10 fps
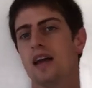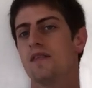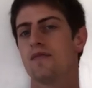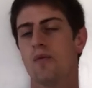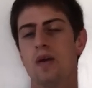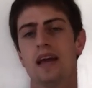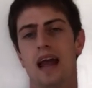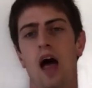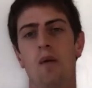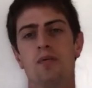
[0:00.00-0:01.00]
And if we can
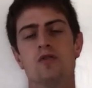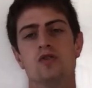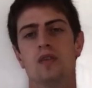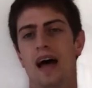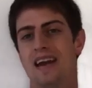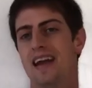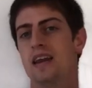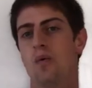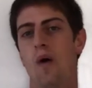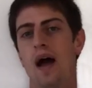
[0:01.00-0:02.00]
help you do that in
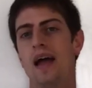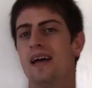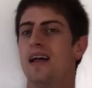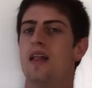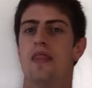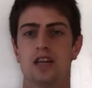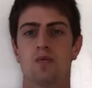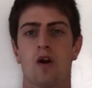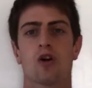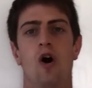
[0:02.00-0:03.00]
any way, that's
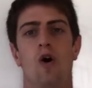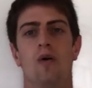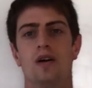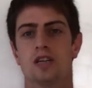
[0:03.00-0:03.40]
our goal.